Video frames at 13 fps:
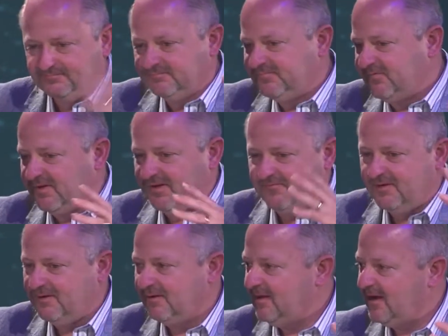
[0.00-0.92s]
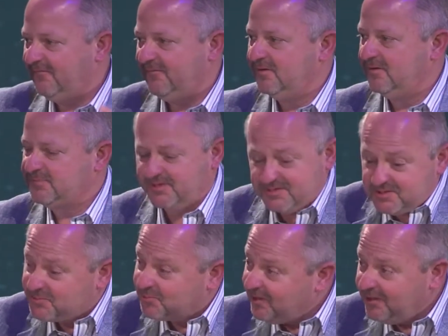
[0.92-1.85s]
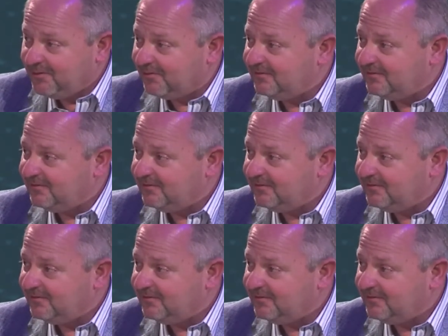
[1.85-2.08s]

fluffy to a lot of folks, but it's just real.